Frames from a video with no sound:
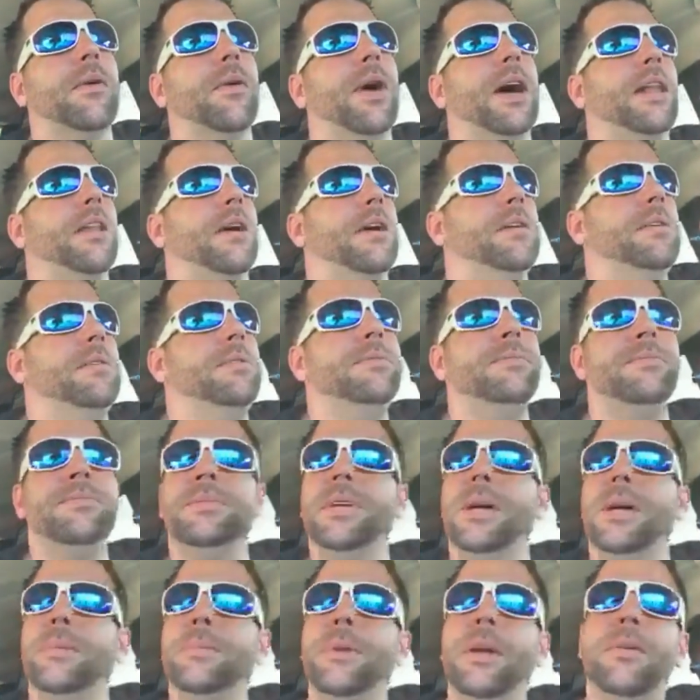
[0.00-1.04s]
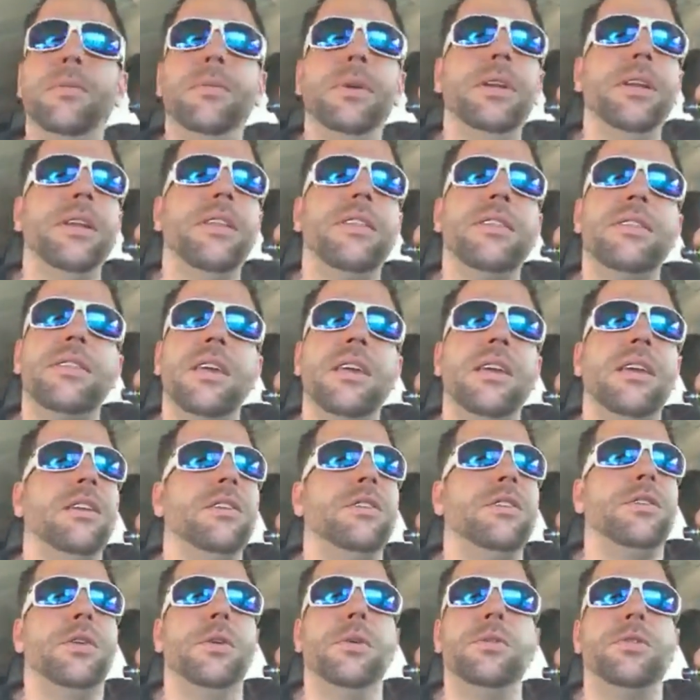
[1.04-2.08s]
So anyway, though, I'm not really
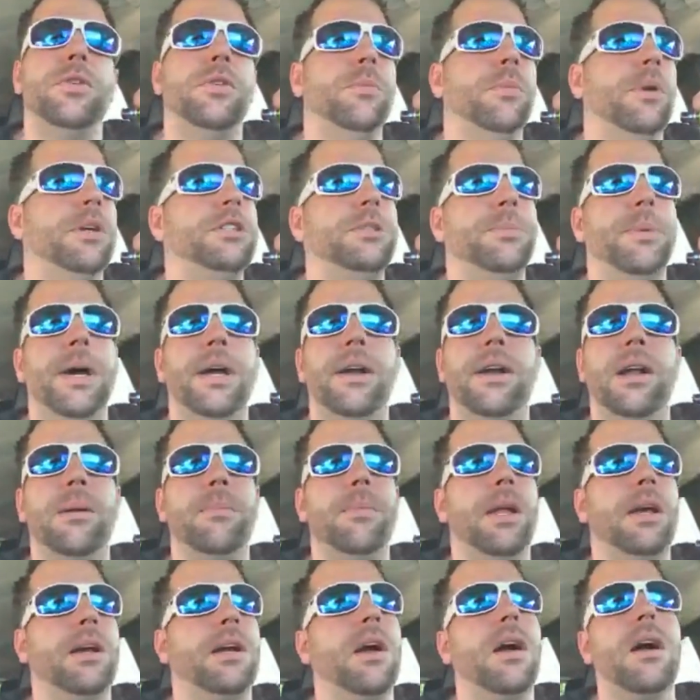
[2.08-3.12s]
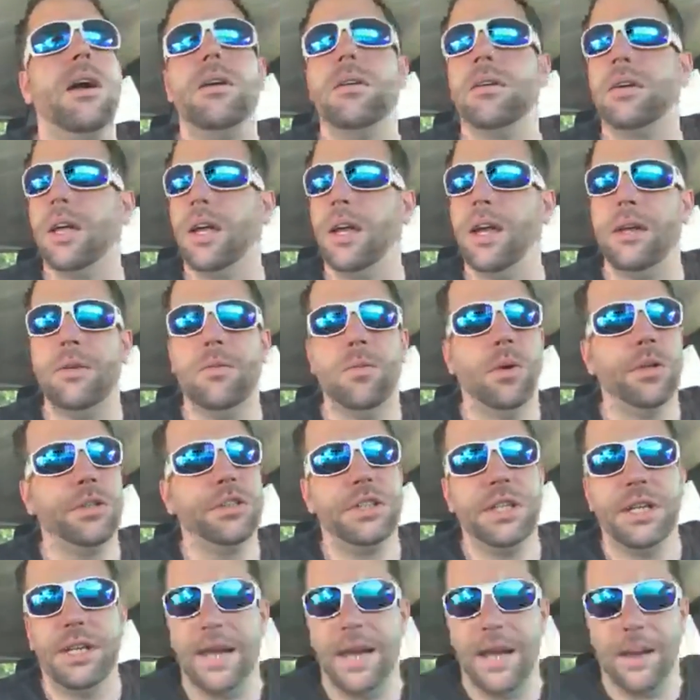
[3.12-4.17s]
thinking too much about it. I'm like, oh,
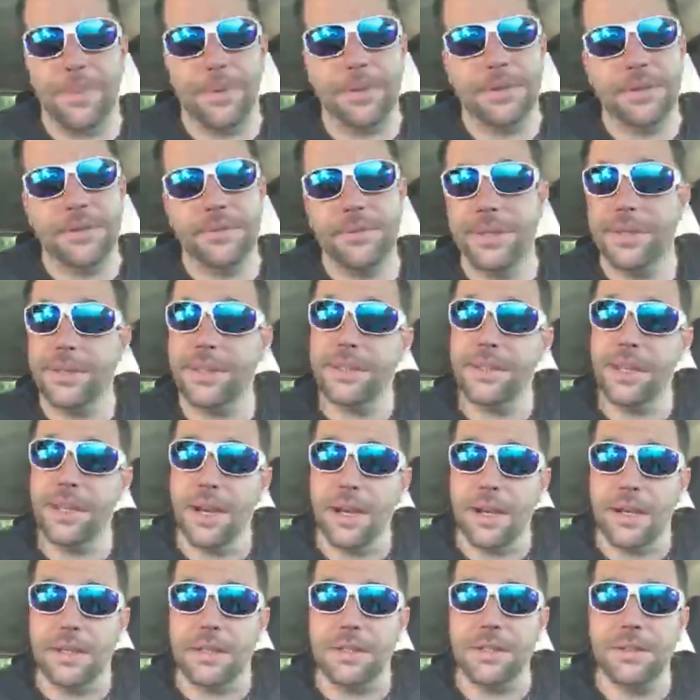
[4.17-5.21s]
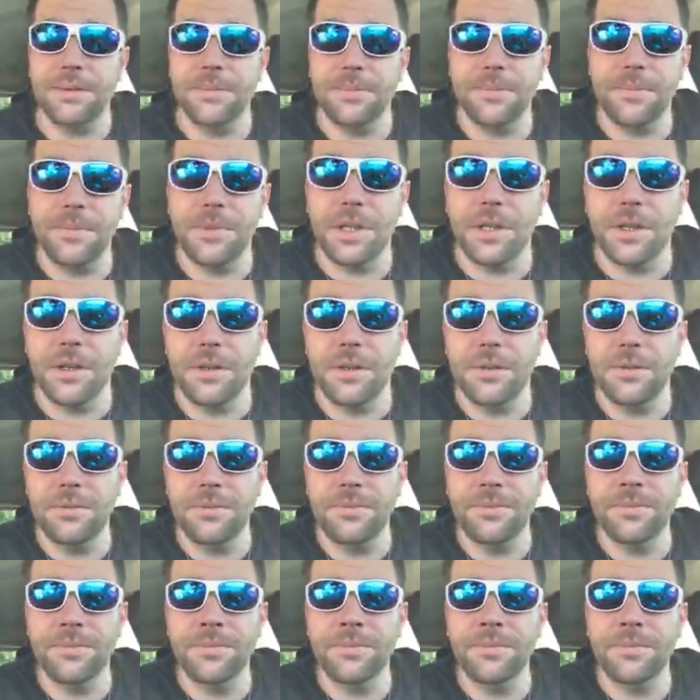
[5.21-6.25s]
okay, well, shit happens. Because it does, you
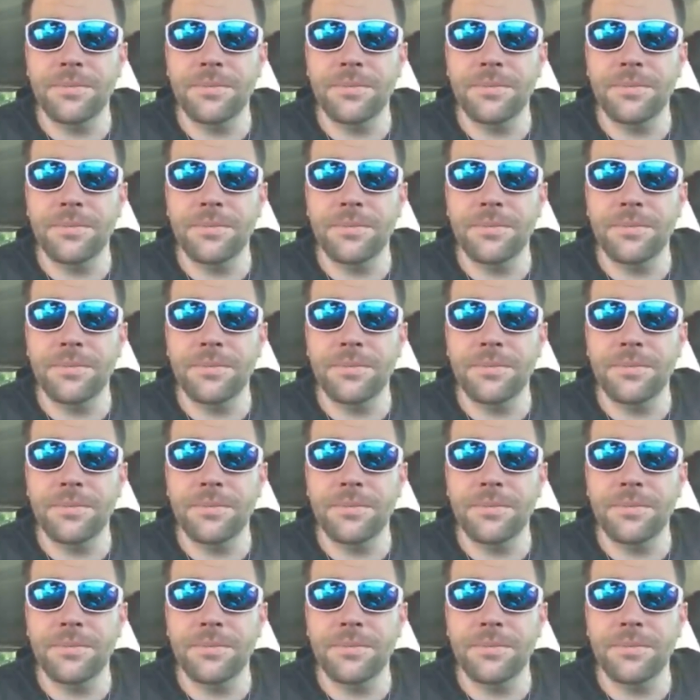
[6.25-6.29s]
know.